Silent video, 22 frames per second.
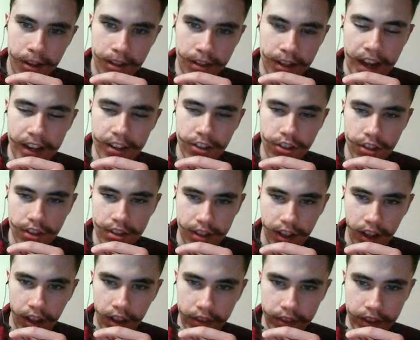not
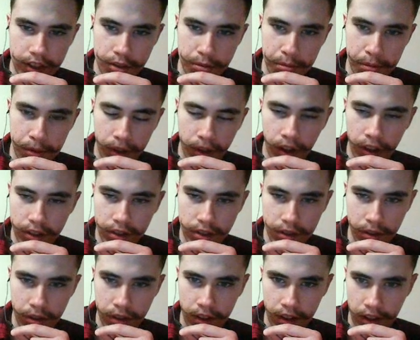just the elevation, but
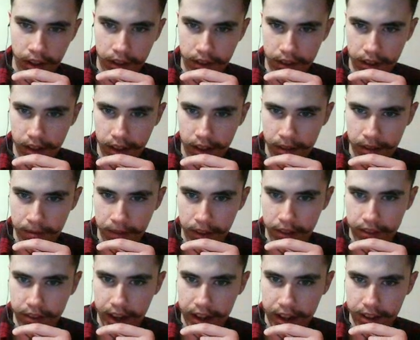also the
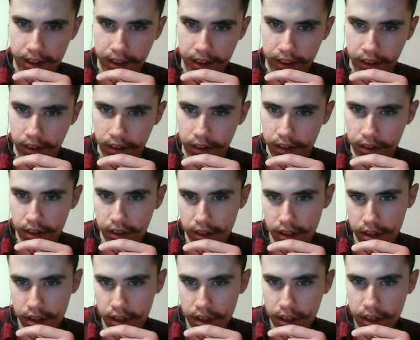fact that
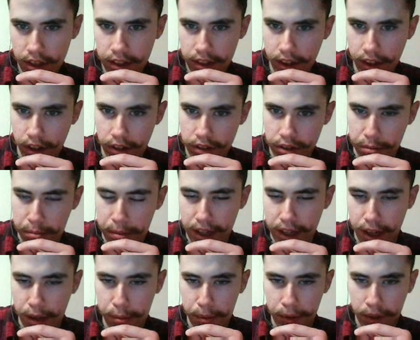they also
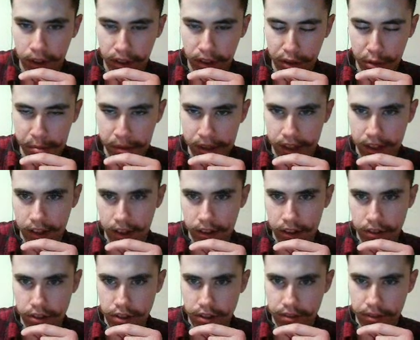pick up on a little bit of the
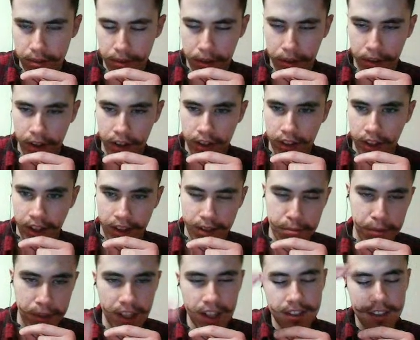energy from the Great
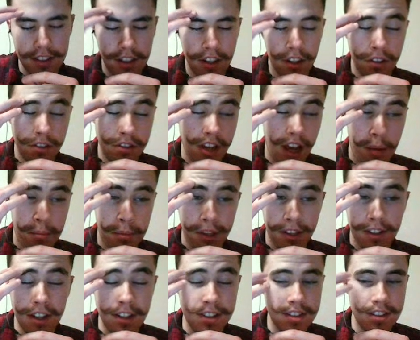Lakes. But that's another
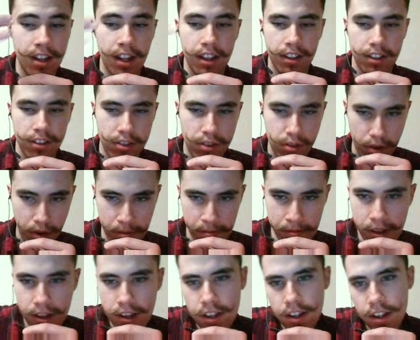topic. That's not this storm.
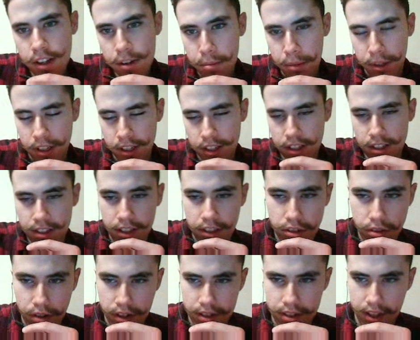But it is
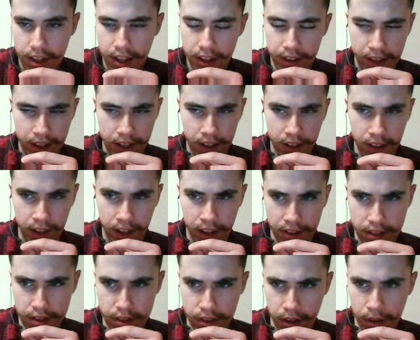interesting how they get a
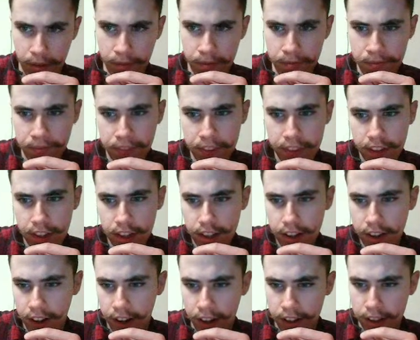lot of snow.
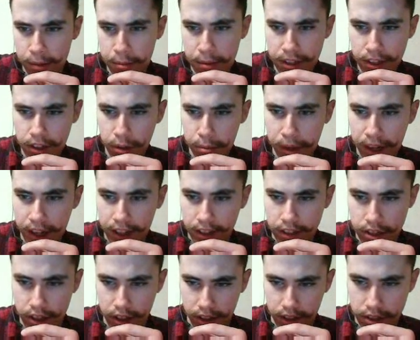Let me go back
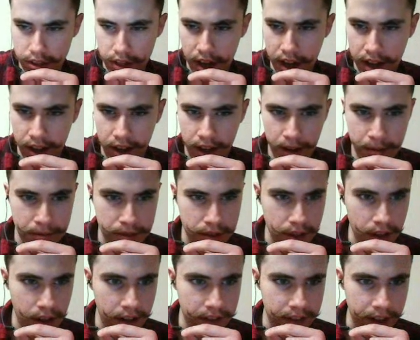and check the chat. I'm
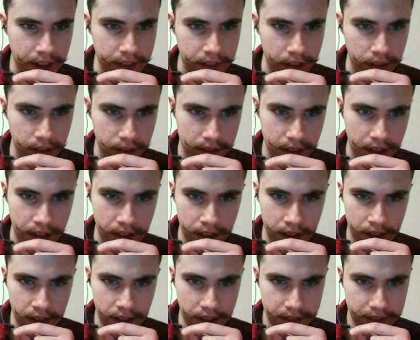sorry if I haven't looked at
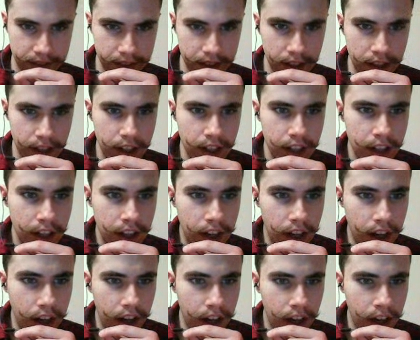it enough.
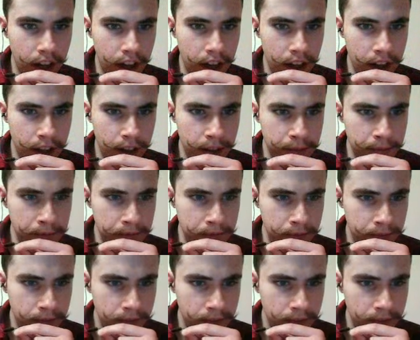Um,